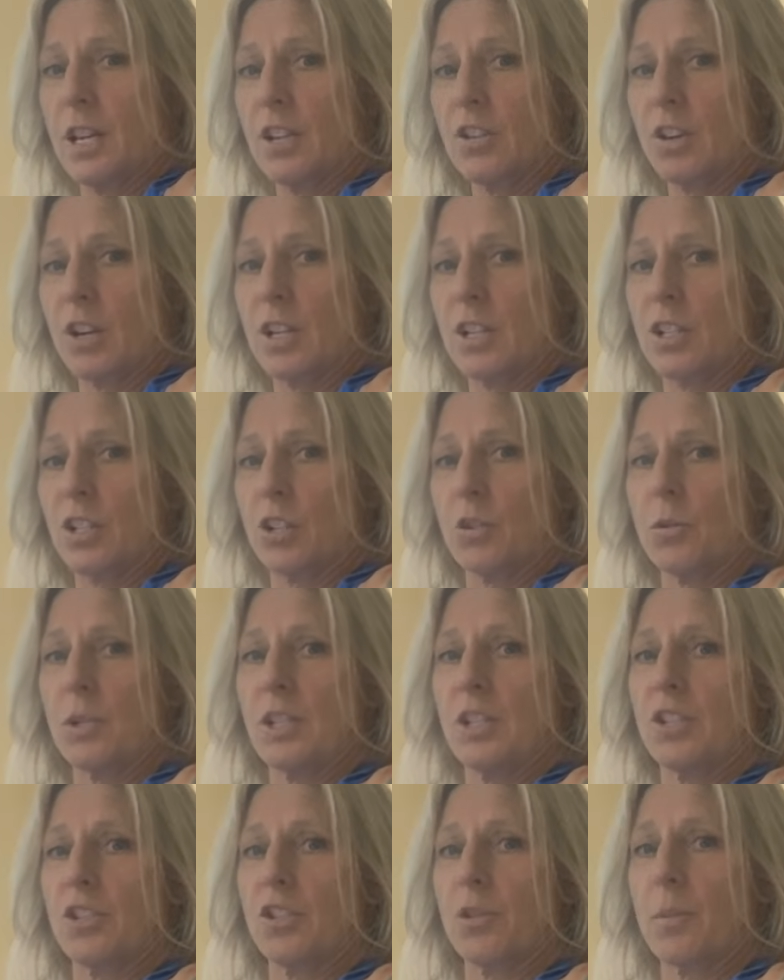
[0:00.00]
Try to
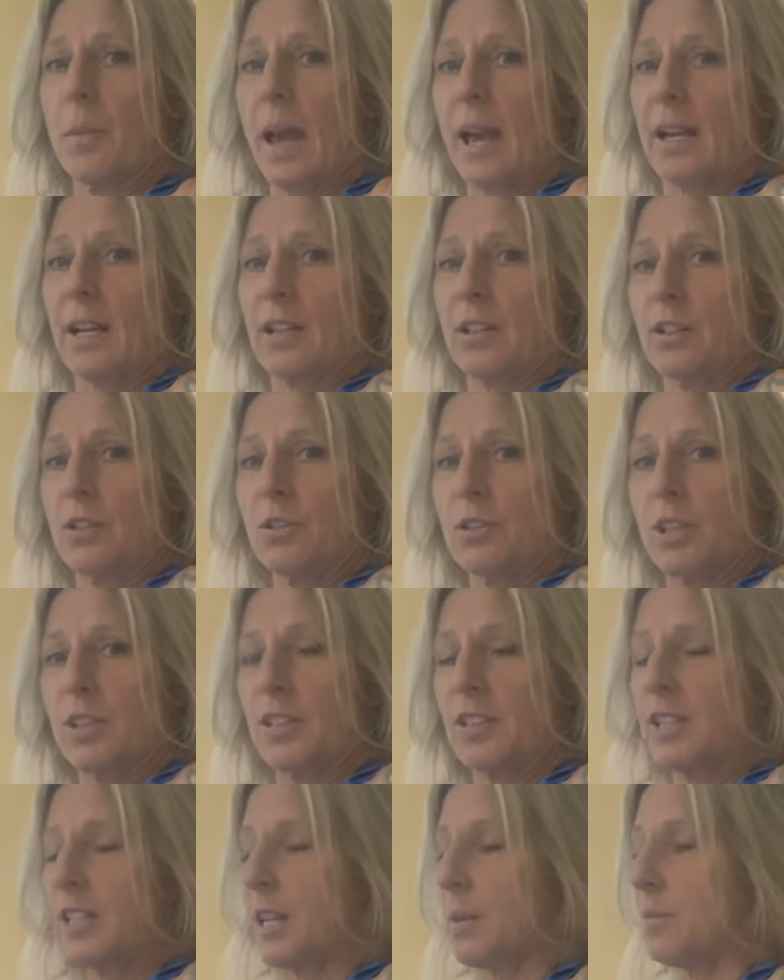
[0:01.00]
squeeze your back glute of
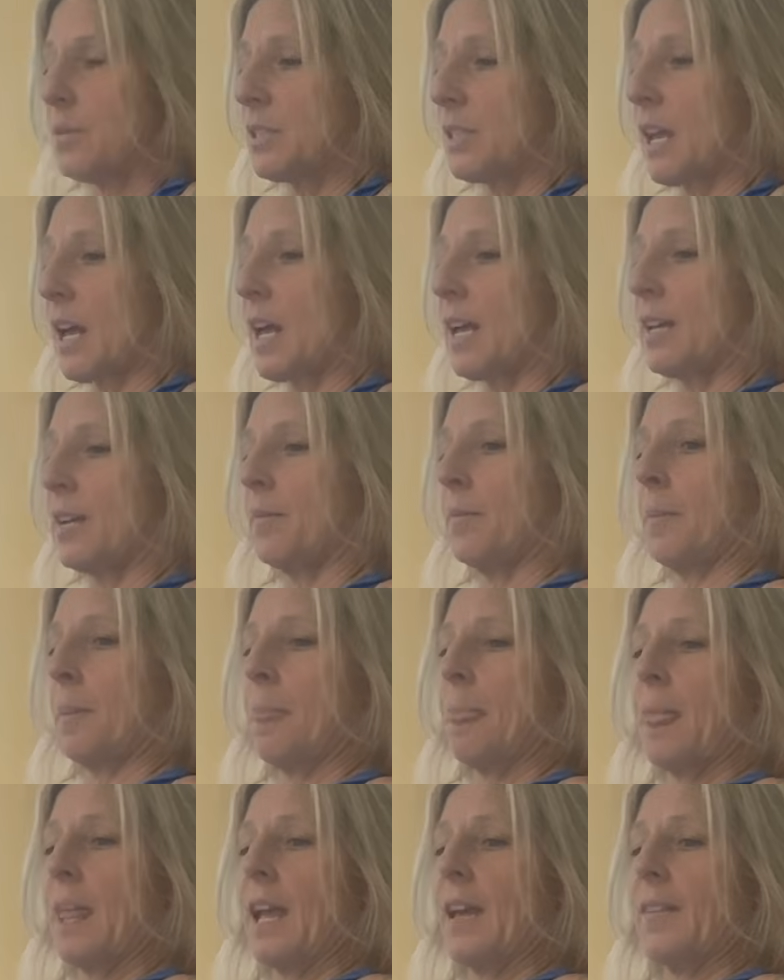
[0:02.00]
the same side,
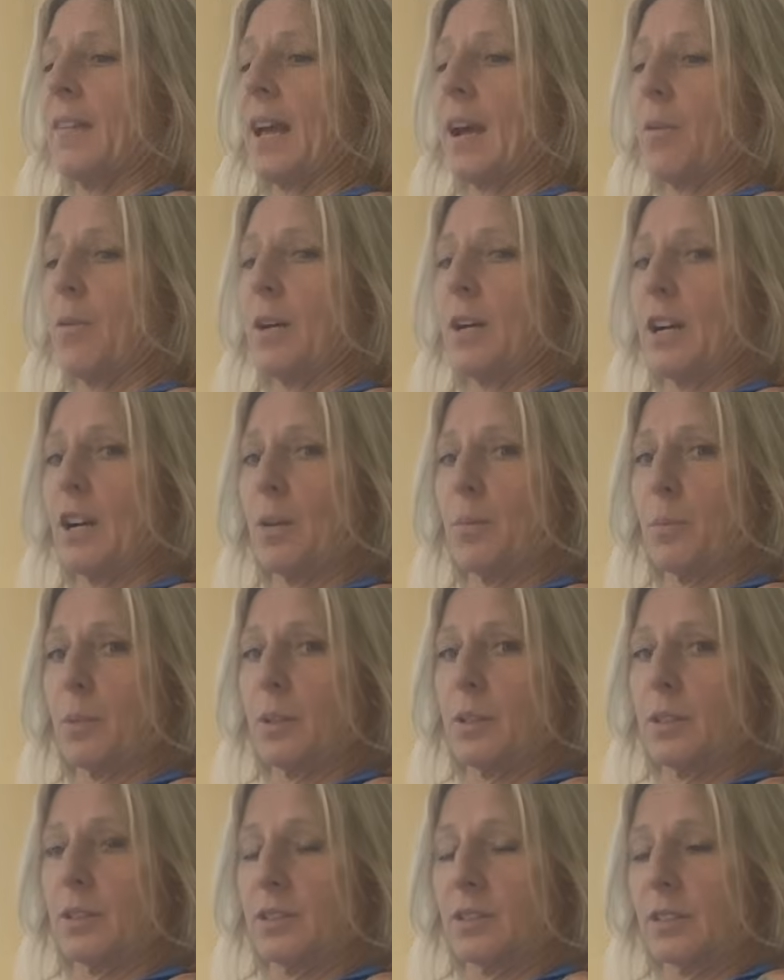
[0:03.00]
and that will help
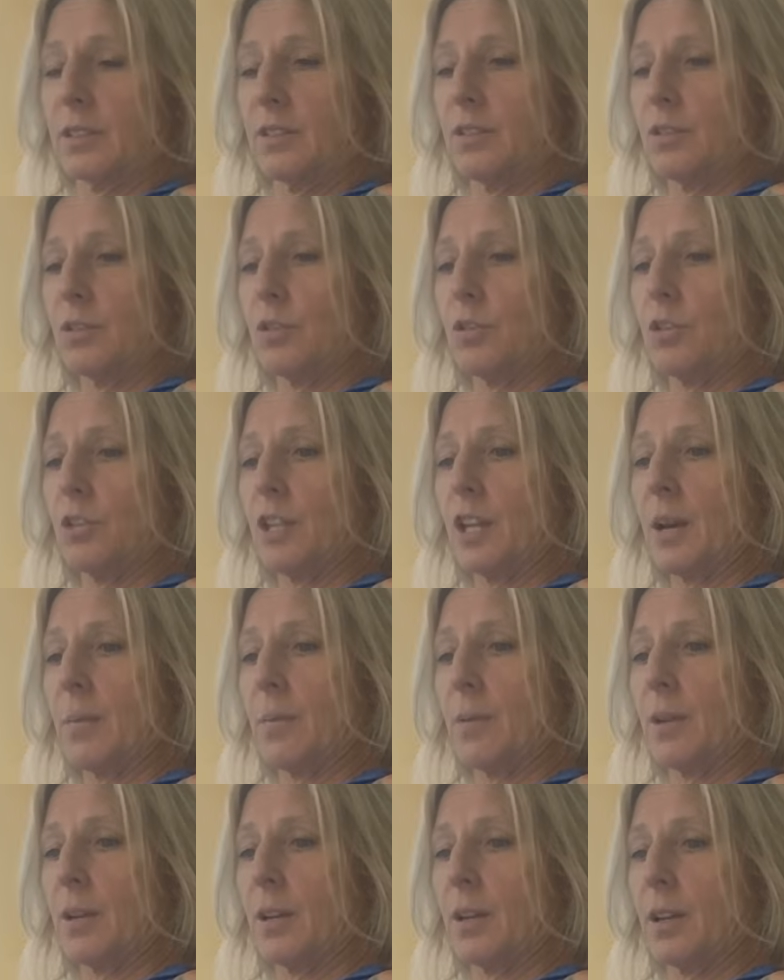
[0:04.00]
loosen up